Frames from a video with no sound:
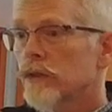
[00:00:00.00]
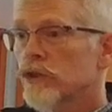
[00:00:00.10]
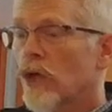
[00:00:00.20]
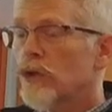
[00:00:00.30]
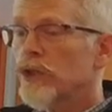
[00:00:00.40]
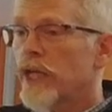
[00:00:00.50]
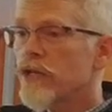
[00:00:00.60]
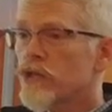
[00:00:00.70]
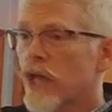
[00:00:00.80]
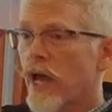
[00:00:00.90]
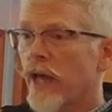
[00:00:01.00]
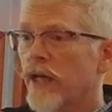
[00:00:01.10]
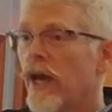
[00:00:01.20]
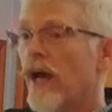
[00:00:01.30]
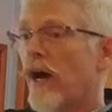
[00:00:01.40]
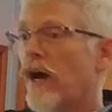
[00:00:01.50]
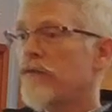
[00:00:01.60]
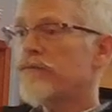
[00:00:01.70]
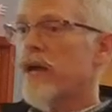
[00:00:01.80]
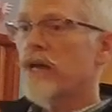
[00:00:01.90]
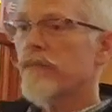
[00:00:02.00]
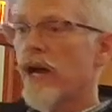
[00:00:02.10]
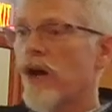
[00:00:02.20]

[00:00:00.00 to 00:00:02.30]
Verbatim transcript: So she's saying, I've made my